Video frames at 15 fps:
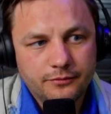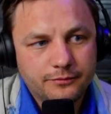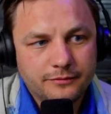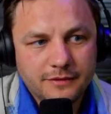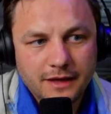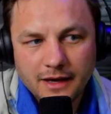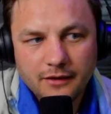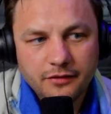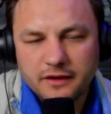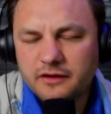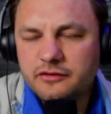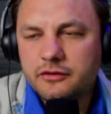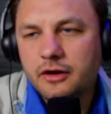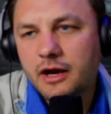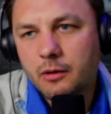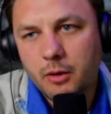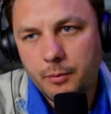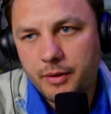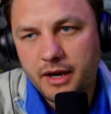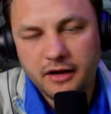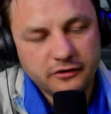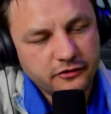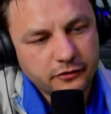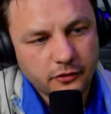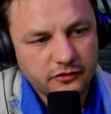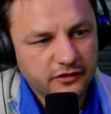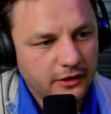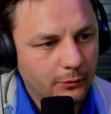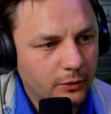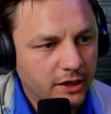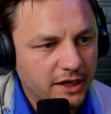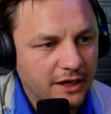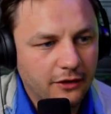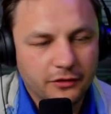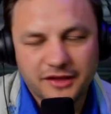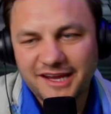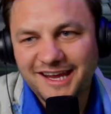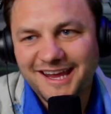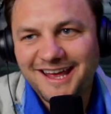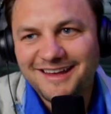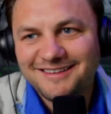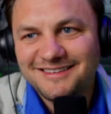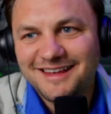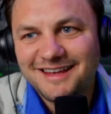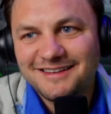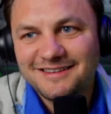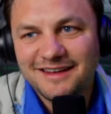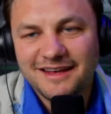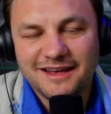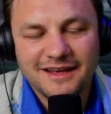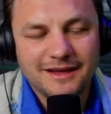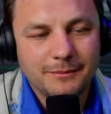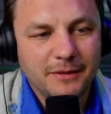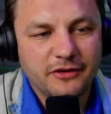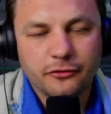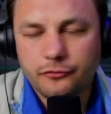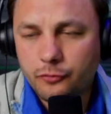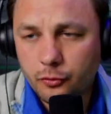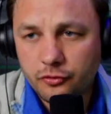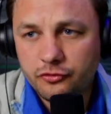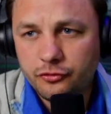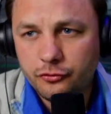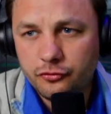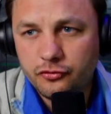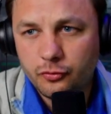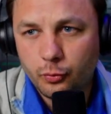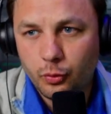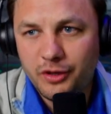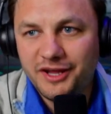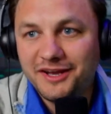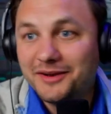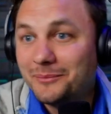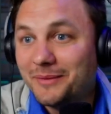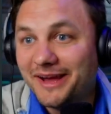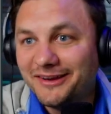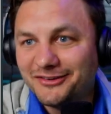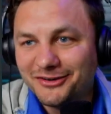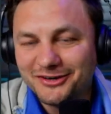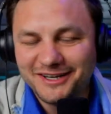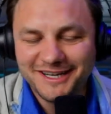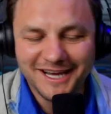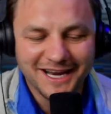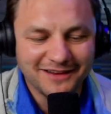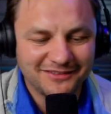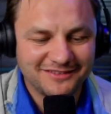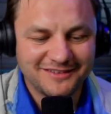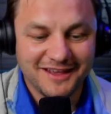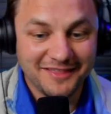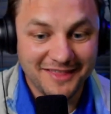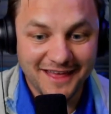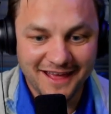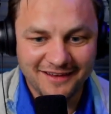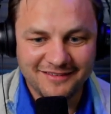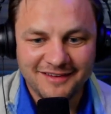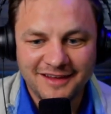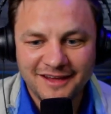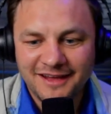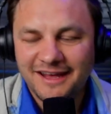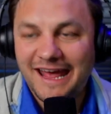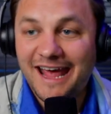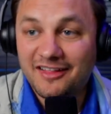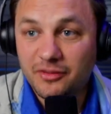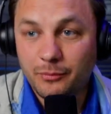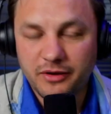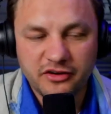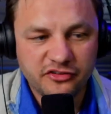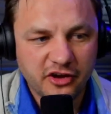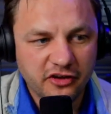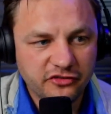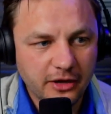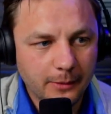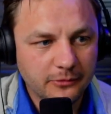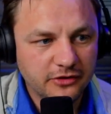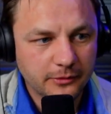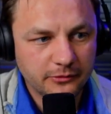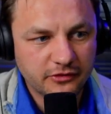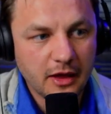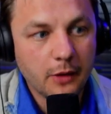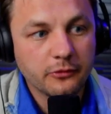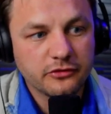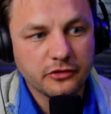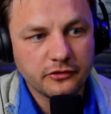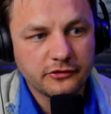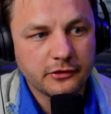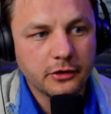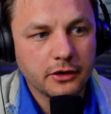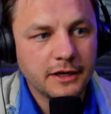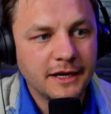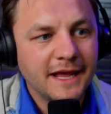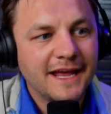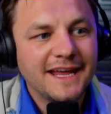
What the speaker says: I don't think he's a good outright bet. I just don't see him winning. I don't think he has that mental fortitude to win a major. He kind of said that at the PGA Championship, so that was concerning.